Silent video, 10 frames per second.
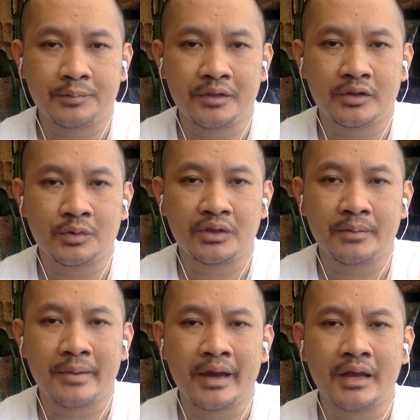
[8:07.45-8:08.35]
between the
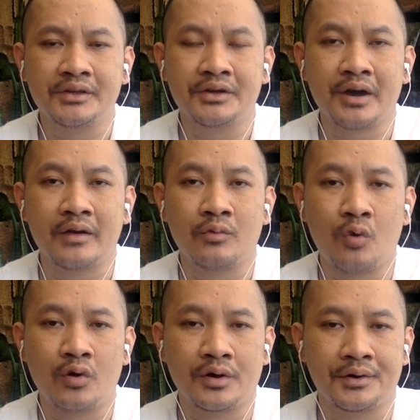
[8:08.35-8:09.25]
manager and
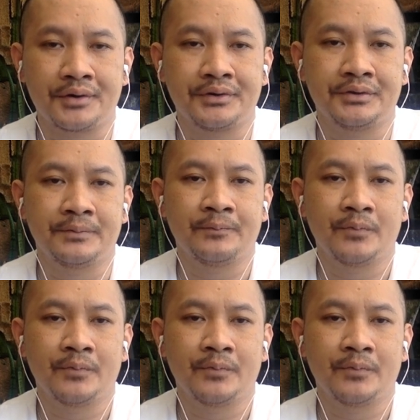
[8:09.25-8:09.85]
workers,